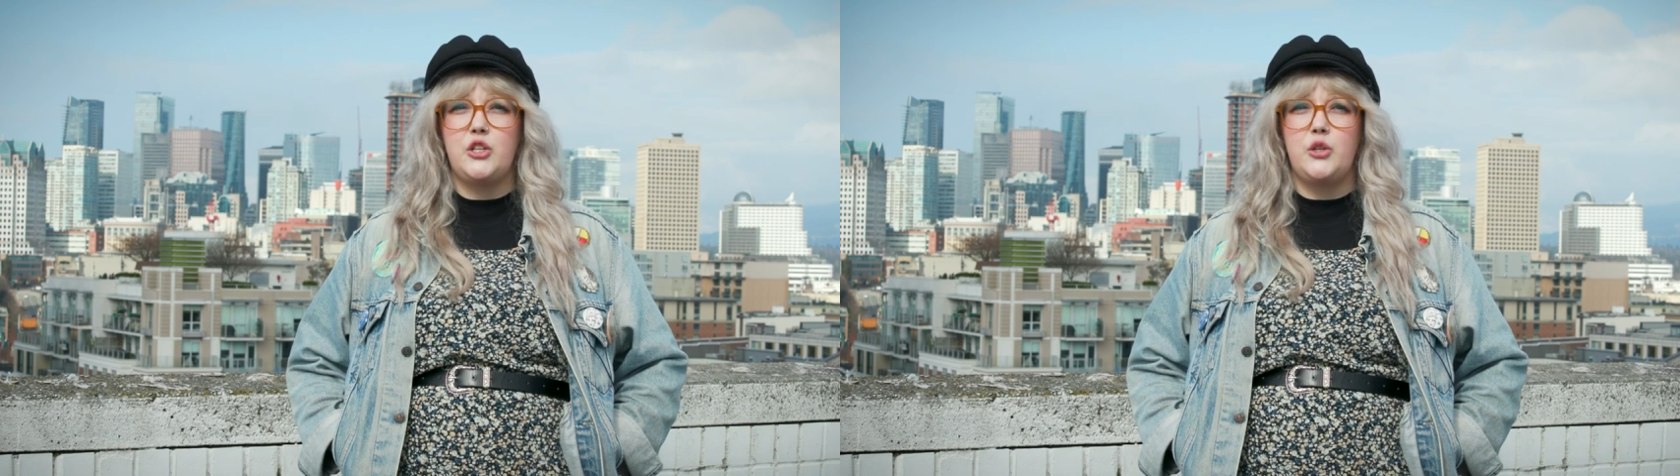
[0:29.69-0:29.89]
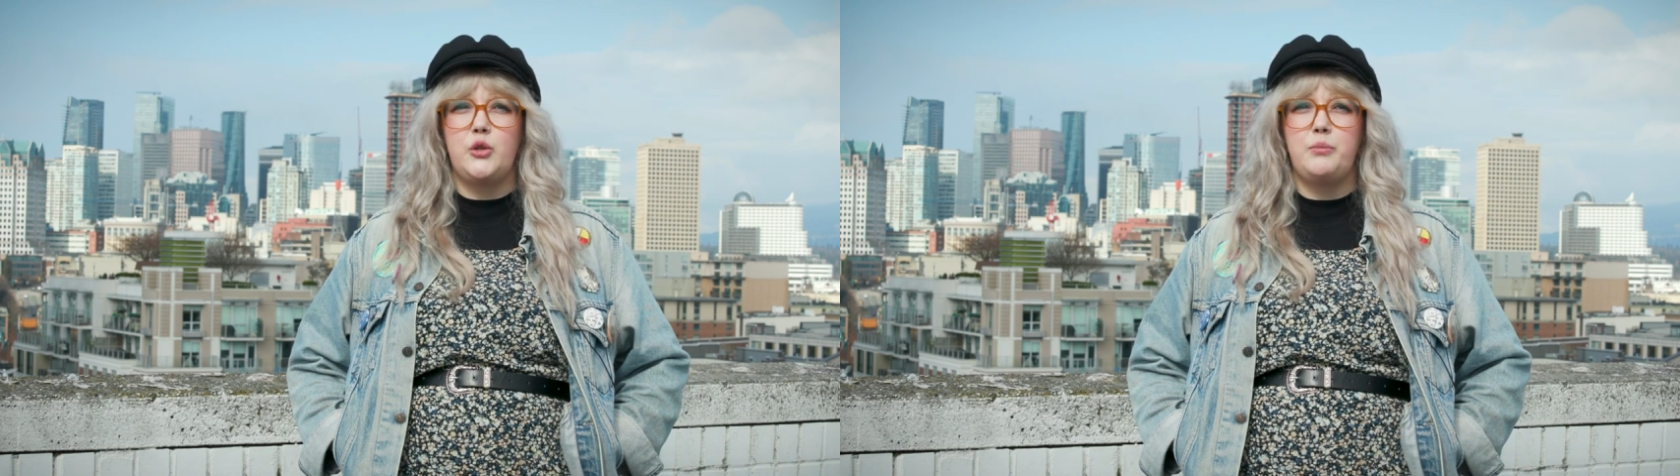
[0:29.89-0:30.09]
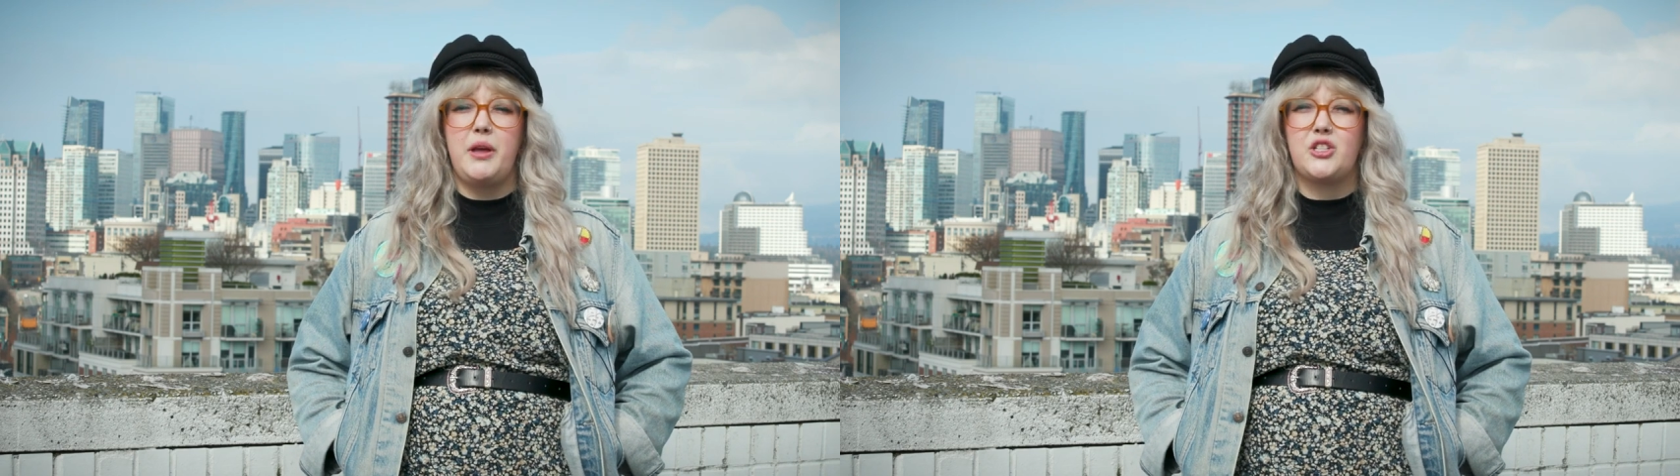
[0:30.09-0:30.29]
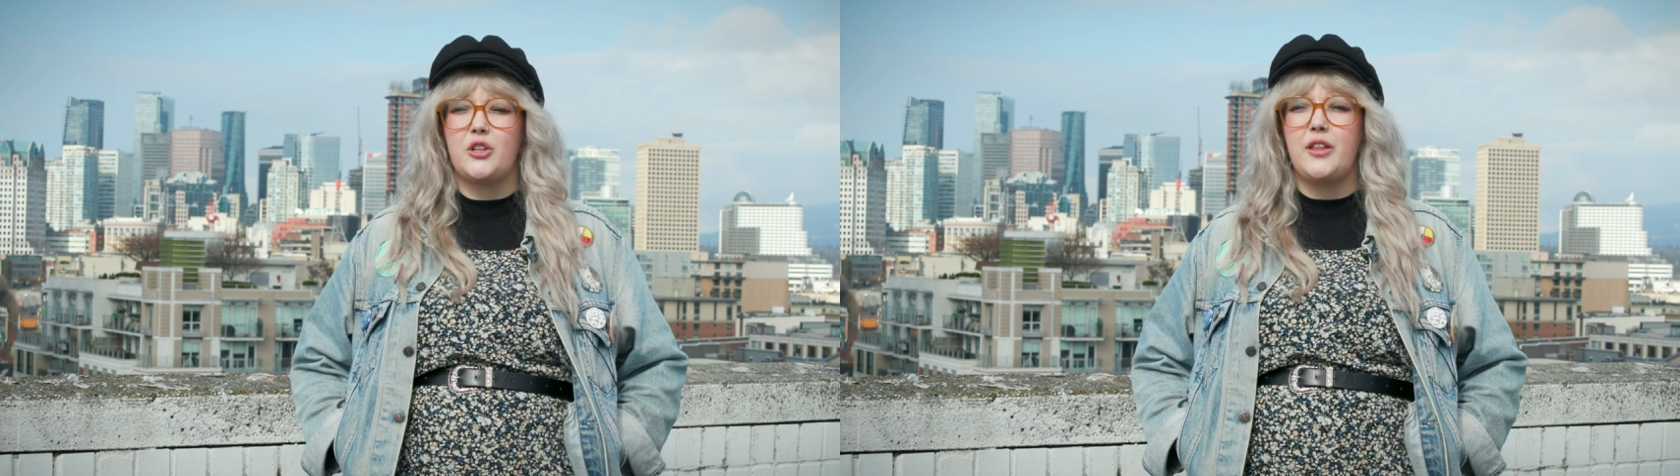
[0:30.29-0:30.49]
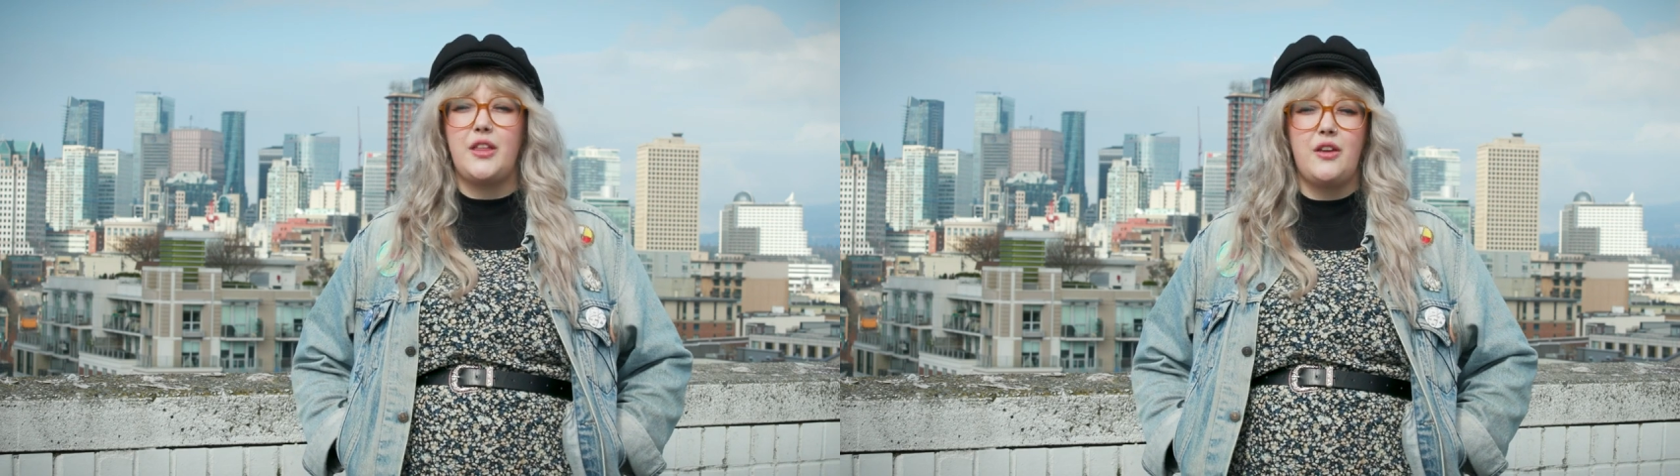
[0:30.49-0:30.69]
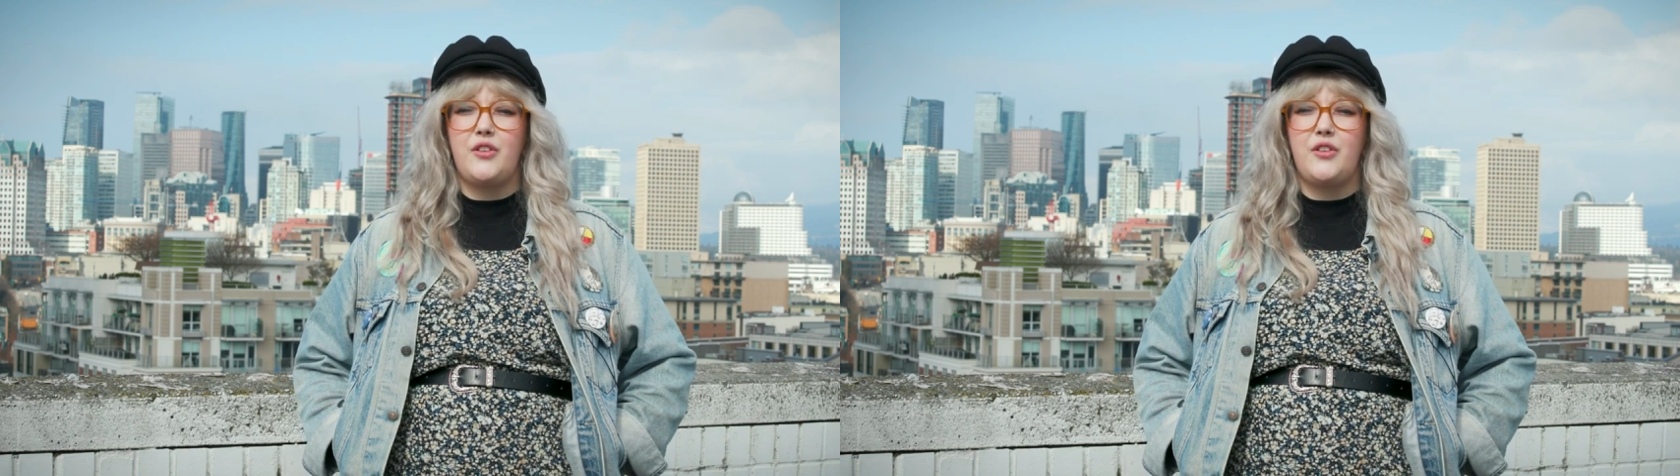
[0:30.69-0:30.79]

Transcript: to make sure that they